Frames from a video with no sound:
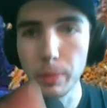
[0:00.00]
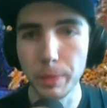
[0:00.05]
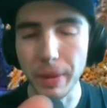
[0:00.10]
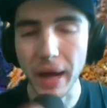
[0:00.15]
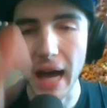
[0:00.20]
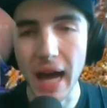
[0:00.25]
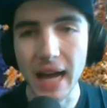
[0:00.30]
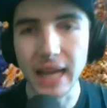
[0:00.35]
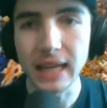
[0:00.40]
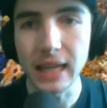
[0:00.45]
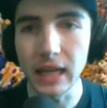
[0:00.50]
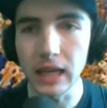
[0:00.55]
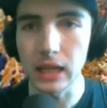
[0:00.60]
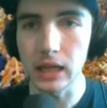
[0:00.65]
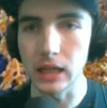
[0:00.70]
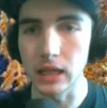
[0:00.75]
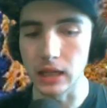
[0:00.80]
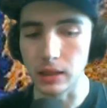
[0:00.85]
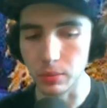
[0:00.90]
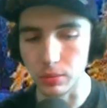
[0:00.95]

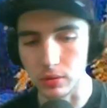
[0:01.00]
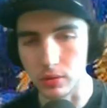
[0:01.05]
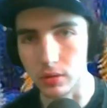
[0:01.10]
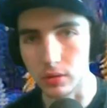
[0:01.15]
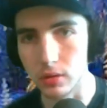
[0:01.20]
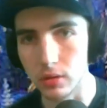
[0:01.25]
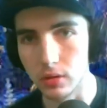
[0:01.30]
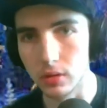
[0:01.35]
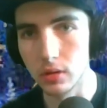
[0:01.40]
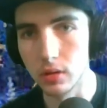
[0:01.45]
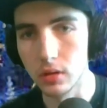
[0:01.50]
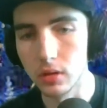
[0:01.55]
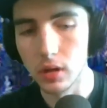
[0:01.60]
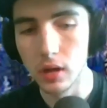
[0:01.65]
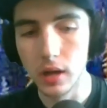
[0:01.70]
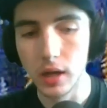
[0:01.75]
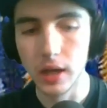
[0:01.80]
Bible.